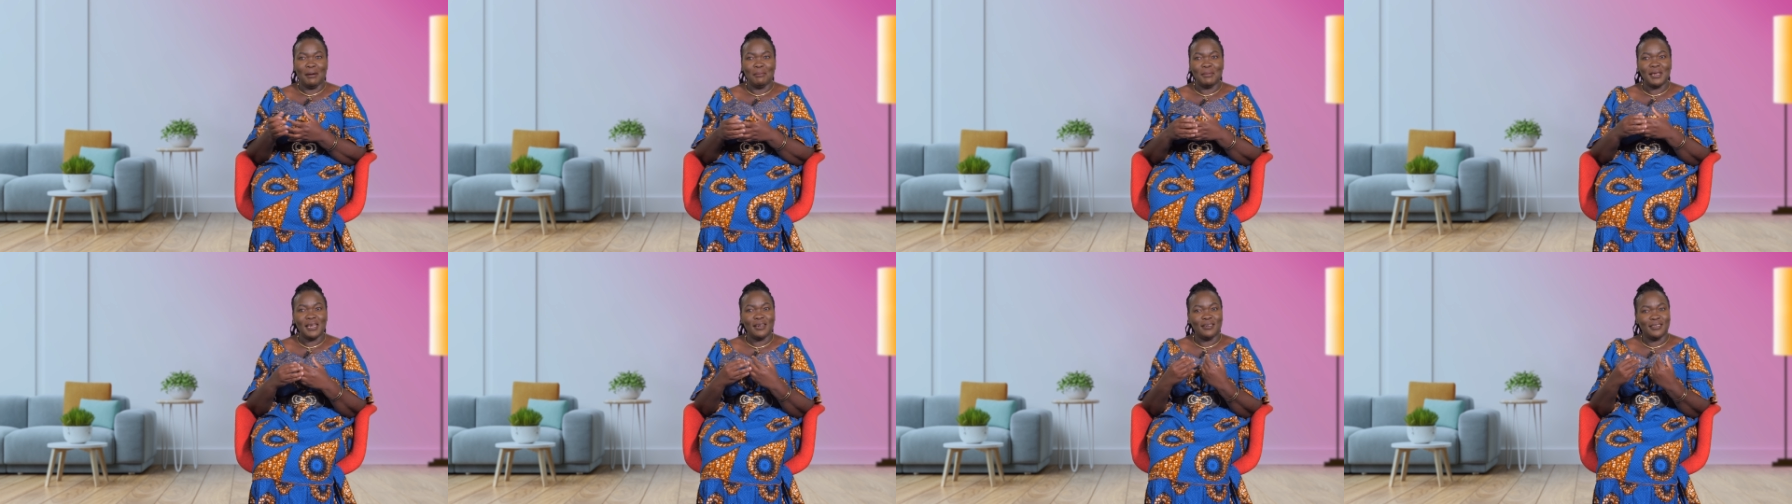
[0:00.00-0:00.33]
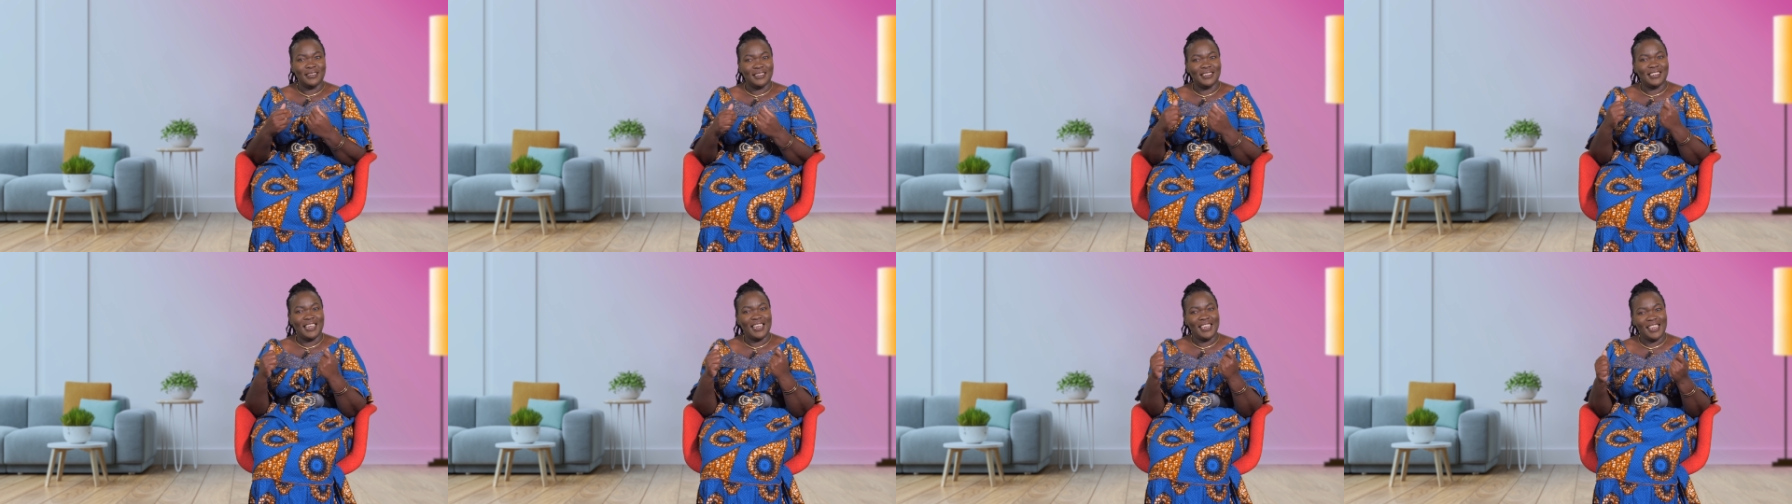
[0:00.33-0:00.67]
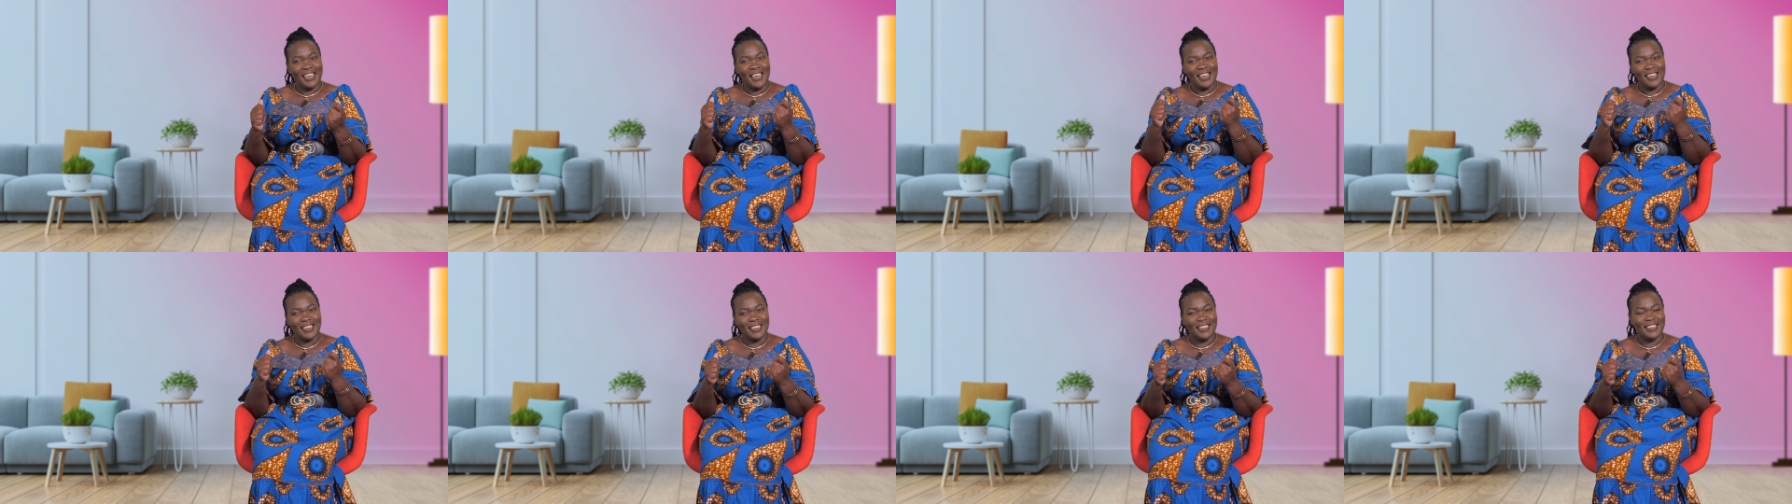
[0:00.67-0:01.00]
Me, I was a
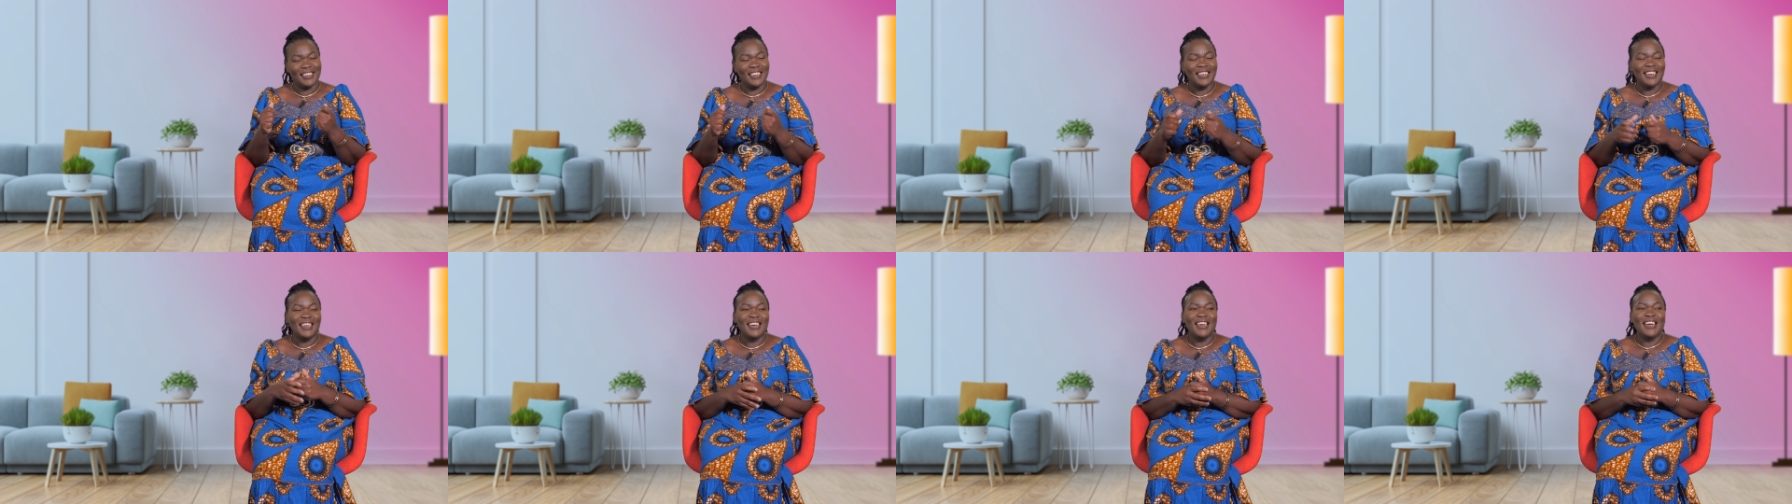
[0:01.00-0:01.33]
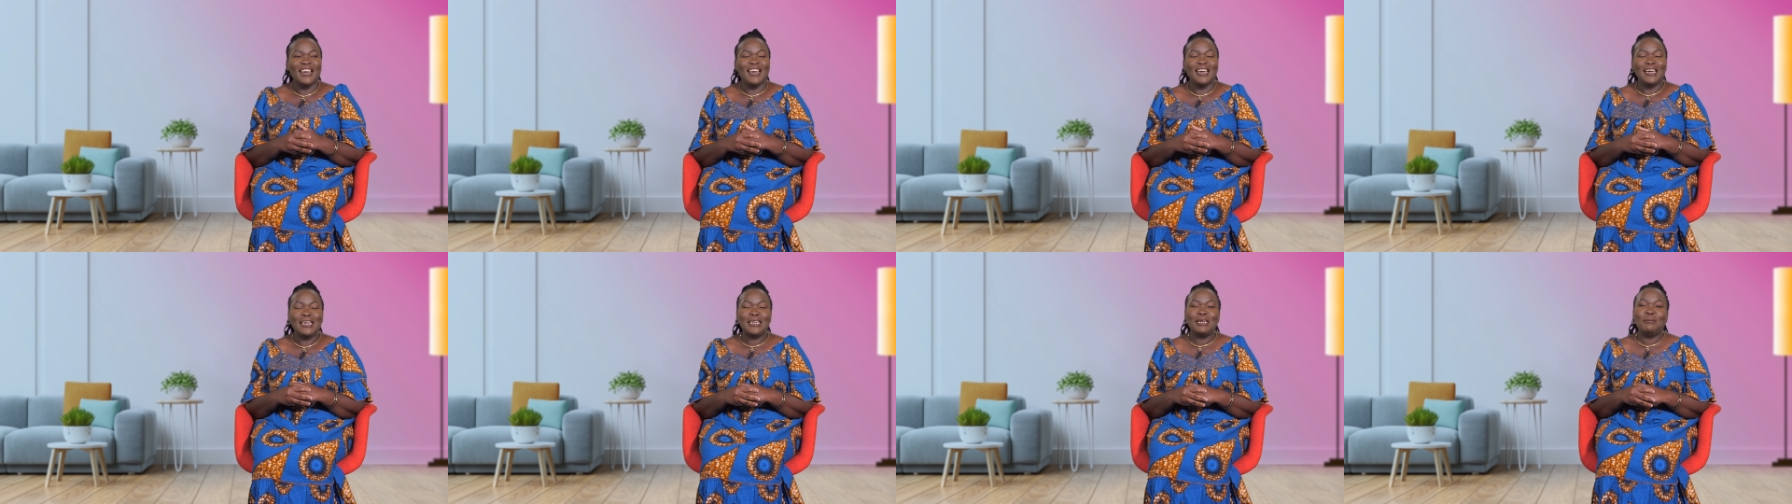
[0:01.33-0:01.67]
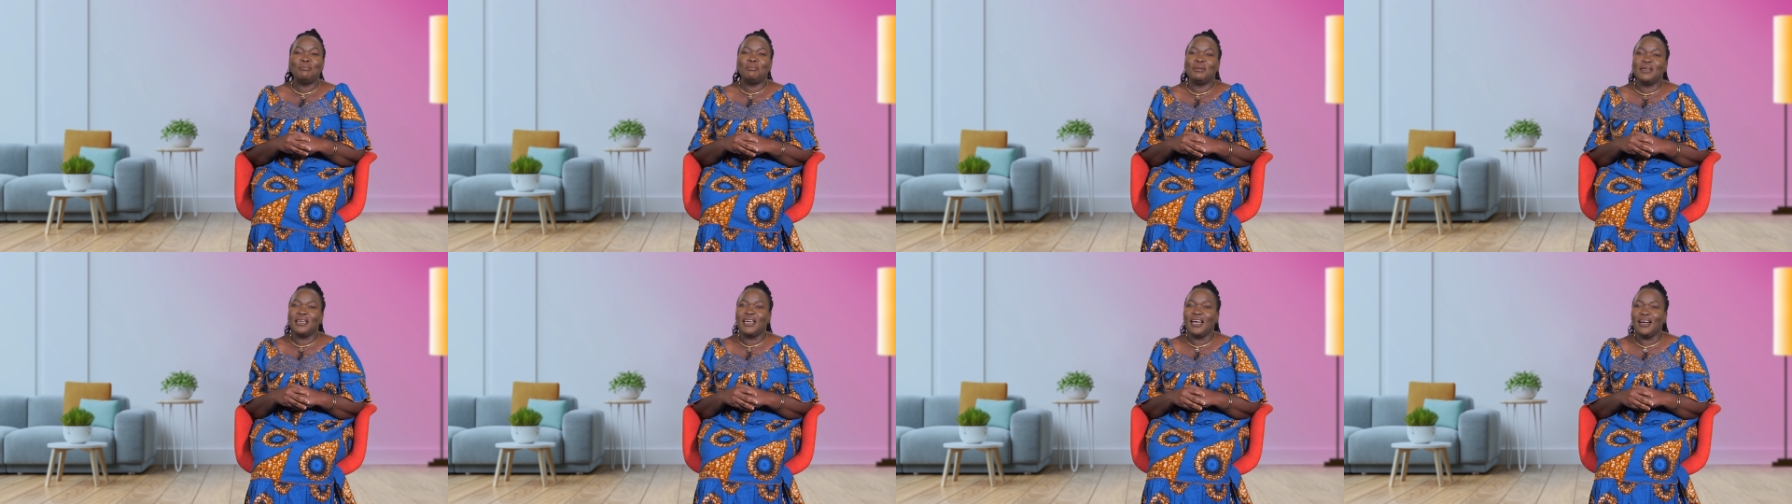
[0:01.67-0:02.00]
young
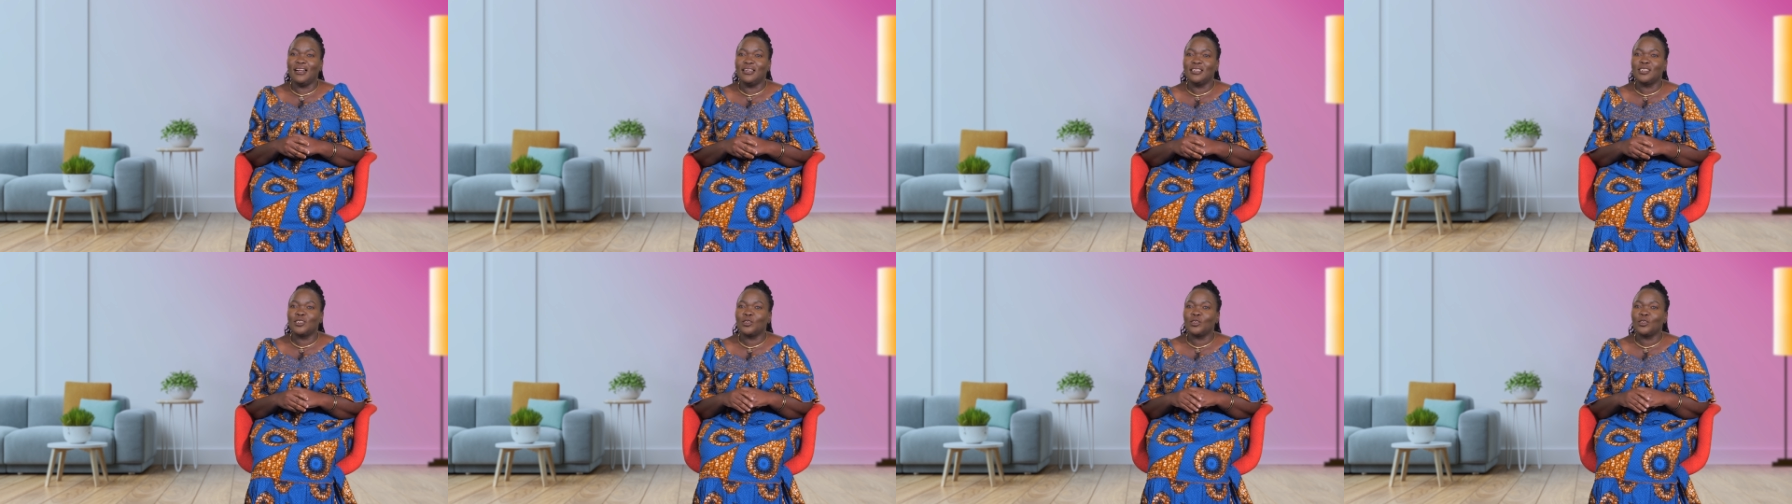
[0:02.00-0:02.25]
hippie girl.